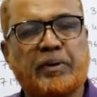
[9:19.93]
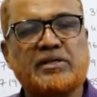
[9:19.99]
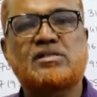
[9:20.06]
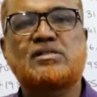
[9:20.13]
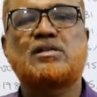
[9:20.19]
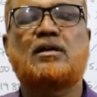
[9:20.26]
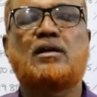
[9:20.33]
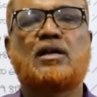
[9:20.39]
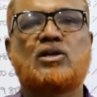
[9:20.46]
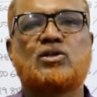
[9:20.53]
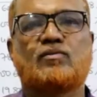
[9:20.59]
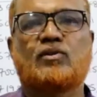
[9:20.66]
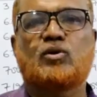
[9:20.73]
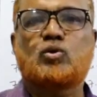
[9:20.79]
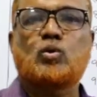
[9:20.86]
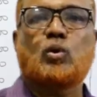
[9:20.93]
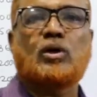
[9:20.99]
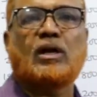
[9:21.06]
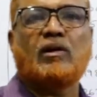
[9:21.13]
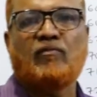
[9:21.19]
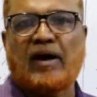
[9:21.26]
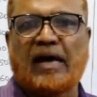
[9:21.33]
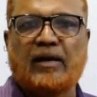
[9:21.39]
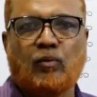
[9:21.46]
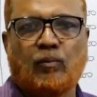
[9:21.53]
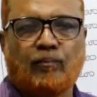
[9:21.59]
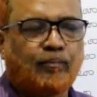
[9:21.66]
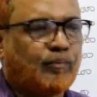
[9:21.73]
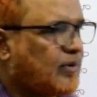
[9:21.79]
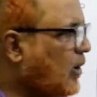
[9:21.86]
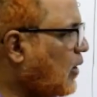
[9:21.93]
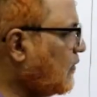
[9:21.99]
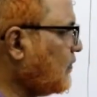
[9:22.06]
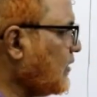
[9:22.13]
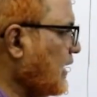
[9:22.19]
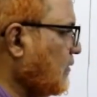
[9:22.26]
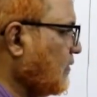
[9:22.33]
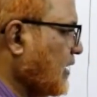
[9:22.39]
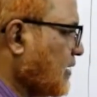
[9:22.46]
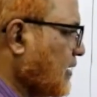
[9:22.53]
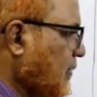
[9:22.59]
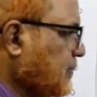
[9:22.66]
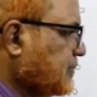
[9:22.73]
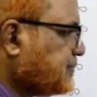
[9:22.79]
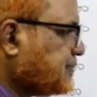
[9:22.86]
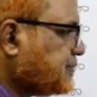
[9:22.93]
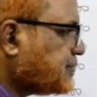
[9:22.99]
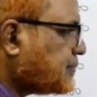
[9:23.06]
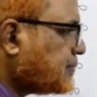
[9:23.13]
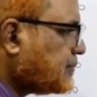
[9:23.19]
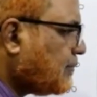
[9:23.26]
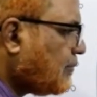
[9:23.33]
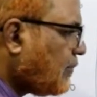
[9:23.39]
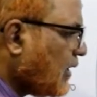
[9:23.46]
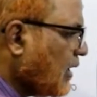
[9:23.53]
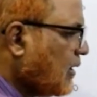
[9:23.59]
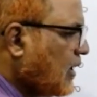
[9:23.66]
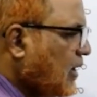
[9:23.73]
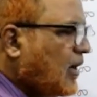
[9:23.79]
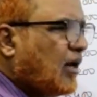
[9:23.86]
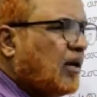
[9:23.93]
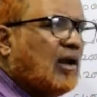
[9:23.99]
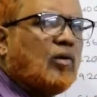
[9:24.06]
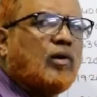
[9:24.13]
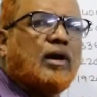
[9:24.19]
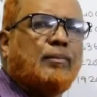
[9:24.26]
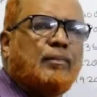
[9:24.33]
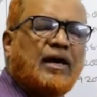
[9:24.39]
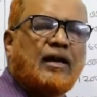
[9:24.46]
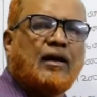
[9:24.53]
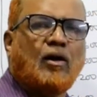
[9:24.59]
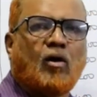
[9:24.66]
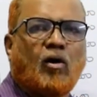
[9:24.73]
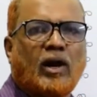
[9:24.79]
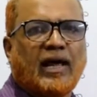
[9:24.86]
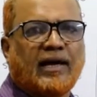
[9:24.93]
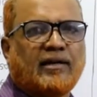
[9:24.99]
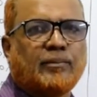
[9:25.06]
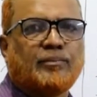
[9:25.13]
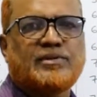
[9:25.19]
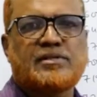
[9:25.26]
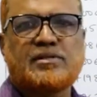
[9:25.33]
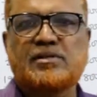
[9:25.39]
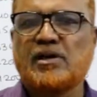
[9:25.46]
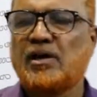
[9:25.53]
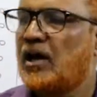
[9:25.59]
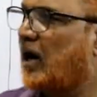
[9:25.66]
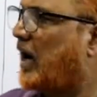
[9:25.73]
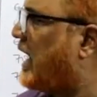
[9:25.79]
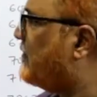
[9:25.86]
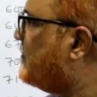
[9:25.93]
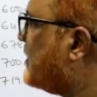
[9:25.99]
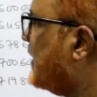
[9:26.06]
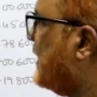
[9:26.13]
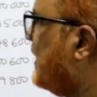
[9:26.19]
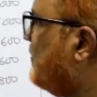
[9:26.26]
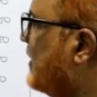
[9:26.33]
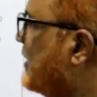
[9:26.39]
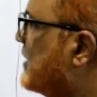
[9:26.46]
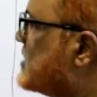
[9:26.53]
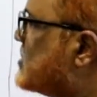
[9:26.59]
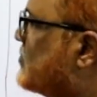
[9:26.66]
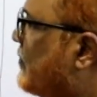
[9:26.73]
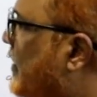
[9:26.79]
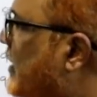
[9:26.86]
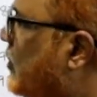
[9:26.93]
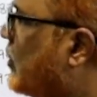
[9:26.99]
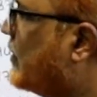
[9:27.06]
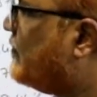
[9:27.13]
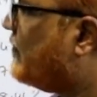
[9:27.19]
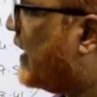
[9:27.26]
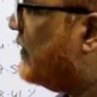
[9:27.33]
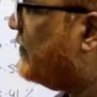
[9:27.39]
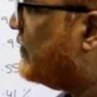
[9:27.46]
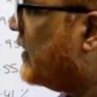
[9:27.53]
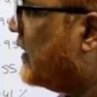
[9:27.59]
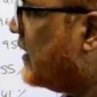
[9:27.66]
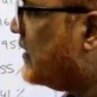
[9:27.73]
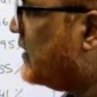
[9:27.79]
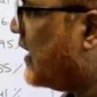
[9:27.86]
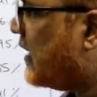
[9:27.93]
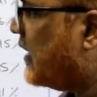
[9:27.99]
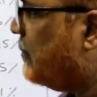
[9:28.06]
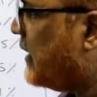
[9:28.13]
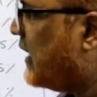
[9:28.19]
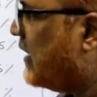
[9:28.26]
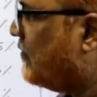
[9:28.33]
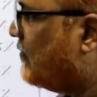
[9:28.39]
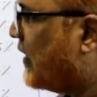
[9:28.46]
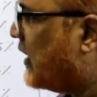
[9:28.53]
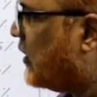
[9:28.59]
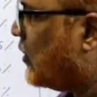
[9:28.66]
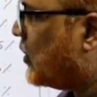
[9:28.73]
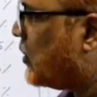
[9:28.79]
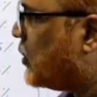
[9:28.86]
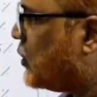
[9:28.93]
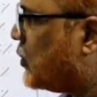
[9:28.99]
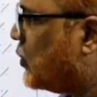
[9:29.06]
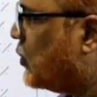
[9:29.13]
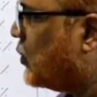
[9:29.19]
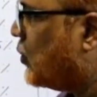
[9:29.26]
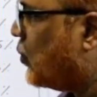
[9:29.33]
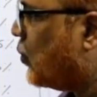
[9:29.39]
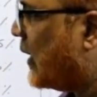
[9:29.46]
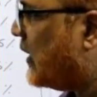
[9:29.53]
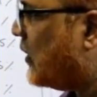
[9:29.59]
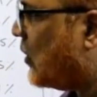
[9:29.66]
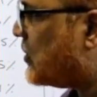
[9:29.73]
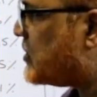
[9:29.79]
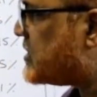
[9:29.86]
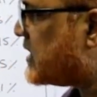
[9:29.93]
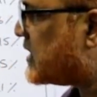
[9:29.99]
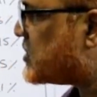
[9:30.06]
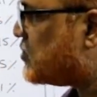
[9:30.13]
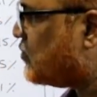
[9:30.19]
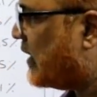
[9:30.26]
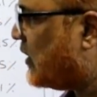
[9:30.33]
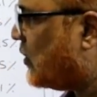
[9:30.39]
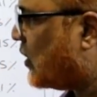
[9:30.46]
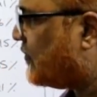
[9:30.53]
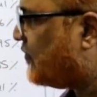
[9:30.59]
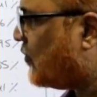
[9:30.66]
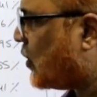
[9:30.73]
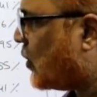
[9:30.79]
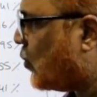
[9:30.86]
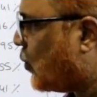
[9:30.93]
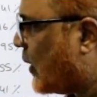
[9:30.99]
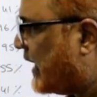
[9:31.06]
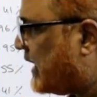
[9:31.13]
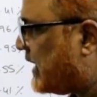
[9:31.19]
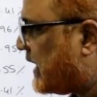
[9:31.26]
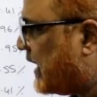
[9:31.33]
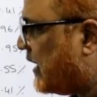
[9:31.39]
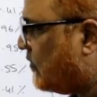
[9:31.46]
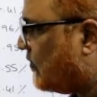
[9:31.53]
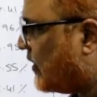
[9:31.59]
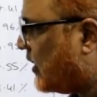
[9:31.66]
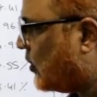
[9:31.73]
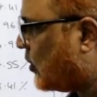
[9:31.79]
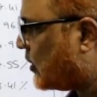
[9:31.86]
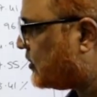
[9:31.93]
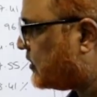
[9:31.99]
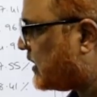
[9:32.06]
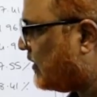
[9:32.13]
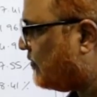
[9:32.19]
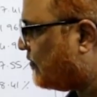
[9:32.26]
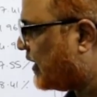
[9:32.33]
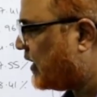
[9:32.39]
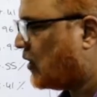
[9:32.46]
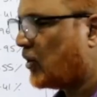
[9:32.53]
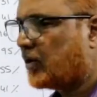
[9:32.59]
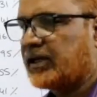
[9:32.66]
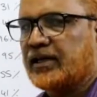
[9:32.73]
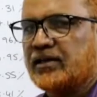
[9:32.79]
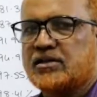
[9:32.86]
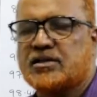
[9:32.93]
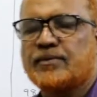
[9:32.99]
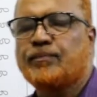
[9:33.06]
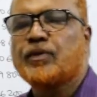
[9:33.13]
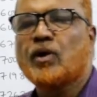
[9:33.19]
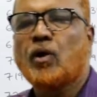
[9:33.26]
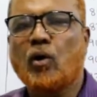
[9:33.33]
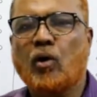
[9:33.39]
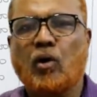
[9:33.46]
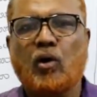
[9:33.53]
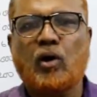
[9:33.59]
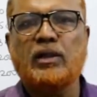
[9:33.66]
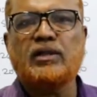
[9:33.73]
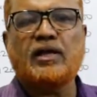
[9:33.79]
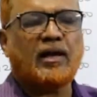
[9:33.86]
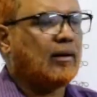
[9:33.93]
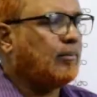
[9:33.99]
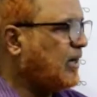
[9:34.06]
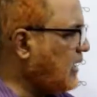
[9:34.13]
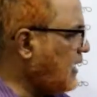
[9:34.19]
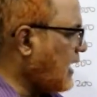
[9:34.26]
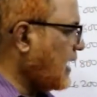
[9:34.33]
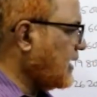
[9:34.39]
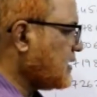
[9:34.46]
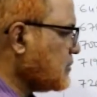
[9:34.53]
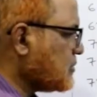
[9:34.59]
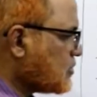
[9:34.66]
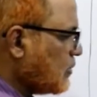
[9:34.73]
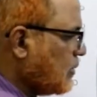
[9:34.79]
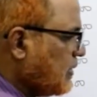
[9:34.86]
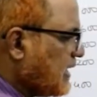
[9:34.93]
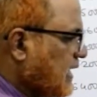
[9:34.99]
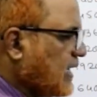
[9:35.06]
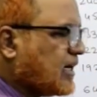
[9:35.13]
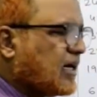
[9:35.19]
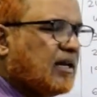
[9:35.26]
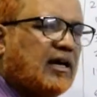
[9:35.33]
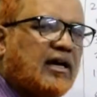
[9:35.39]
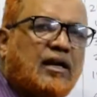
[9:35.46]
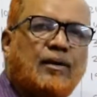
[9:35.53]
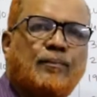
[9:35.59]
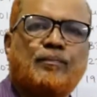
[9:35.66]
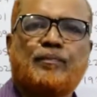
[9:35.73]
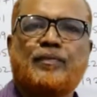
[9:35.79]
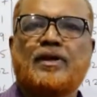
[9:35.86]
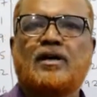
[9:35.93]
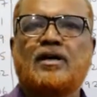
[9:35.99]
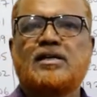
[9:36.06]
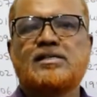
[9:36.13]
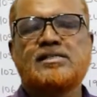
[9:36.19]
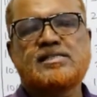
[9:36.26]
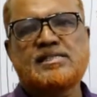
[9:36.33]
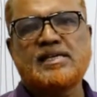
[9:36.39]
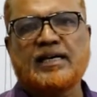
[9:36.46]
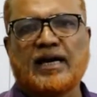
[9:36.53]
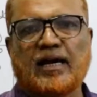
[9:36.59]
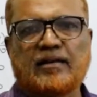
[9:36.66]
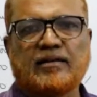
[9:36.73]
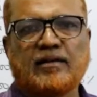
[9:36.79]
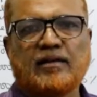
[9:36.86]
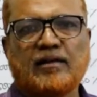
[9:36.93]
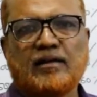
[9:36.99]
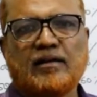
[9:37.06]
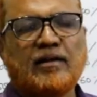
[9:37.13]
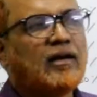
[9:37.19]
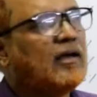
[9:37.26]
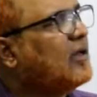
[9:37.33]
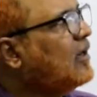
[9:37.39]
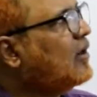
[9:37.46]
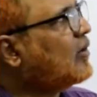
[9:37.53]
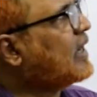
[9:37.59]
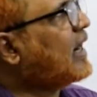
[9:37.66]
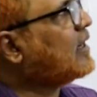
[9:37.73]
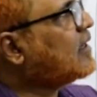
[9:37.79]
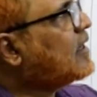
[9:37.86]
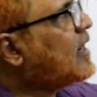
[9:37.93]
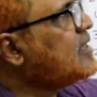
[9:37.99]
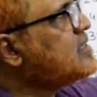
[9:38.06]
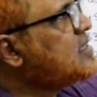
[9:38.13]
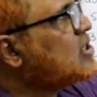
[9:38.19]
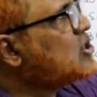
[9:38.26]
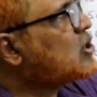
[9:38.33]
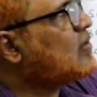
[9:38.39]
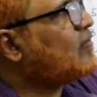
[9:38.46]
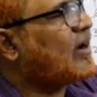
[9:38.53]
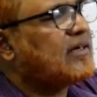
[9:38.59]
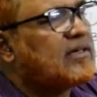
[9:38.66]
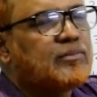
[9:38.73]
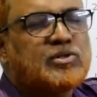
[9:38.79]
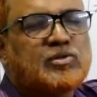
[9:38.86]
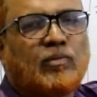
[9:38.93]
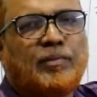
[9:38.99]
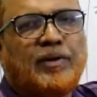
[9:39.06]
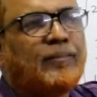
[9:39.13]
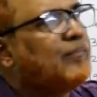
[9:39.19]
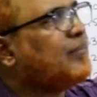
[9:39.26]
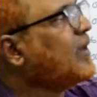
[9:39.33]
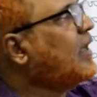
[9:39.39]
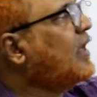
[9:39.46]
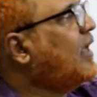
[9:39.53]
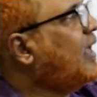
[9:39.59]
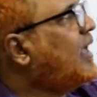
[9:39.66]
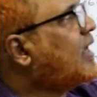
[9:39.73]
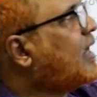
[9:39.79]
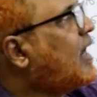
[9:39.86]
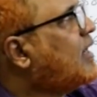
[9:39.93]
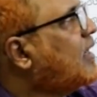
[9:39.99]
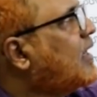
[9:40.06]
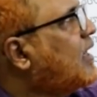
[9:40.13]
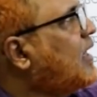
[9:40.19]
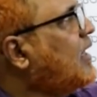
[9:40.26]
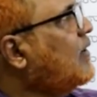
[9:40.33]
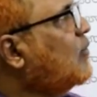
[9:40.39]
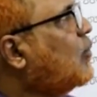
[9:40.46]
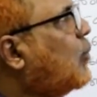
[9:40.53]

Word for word: percentage of the total value of inventory. Now remaining all items. After leaving this 105, the remaining 102, 106, 104, 110, 103, 108. All the remaining items will be taken in C category. Now categorization of items will be A category